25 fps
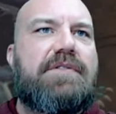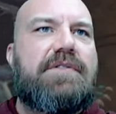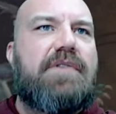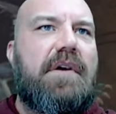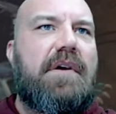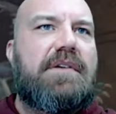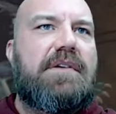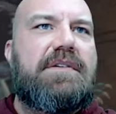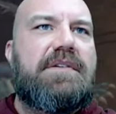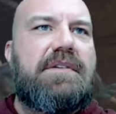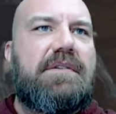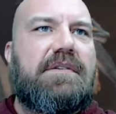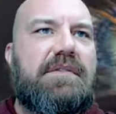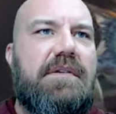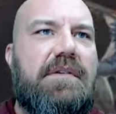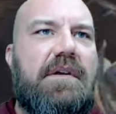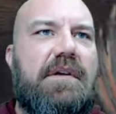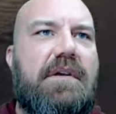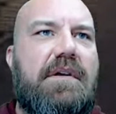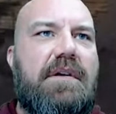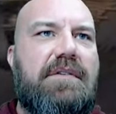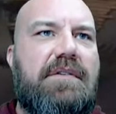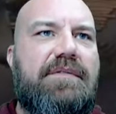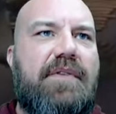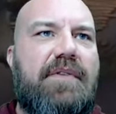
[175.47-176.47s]
early
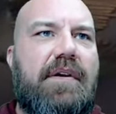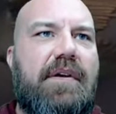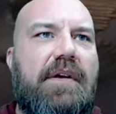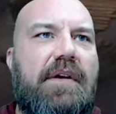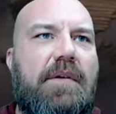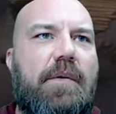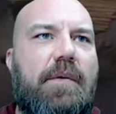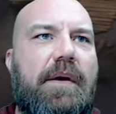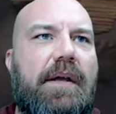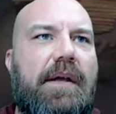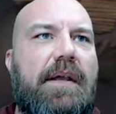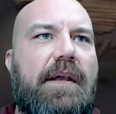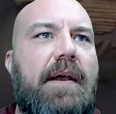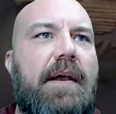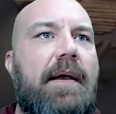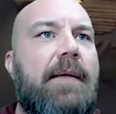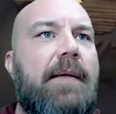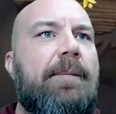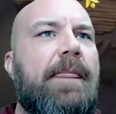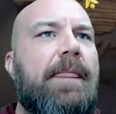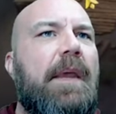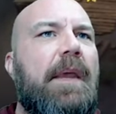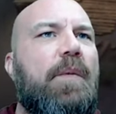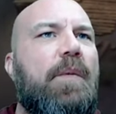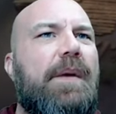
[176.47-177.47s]
construction uh, is very
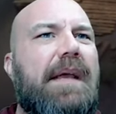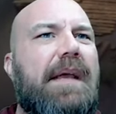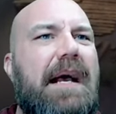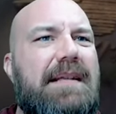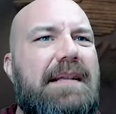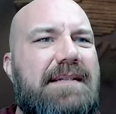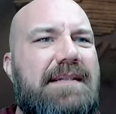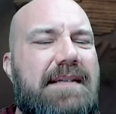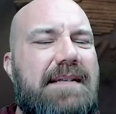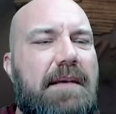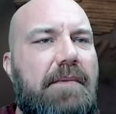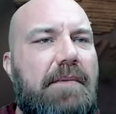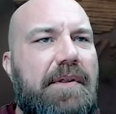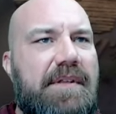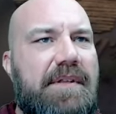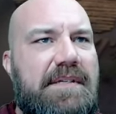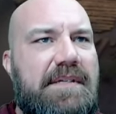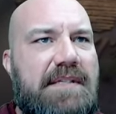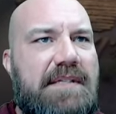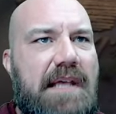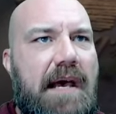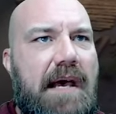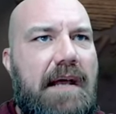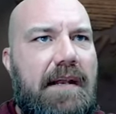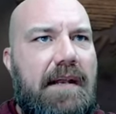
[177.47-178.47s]
quick. We got
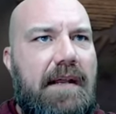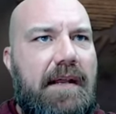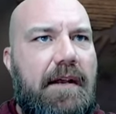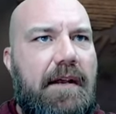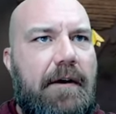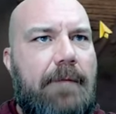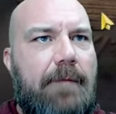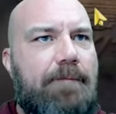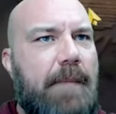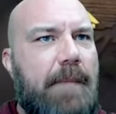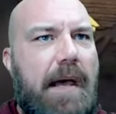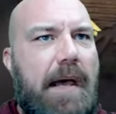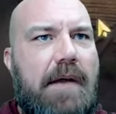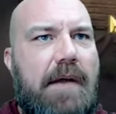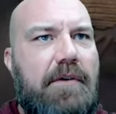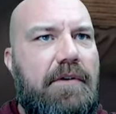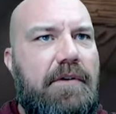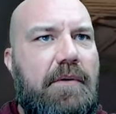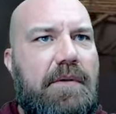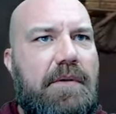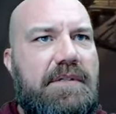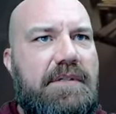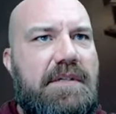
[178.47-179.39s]
something on the side here.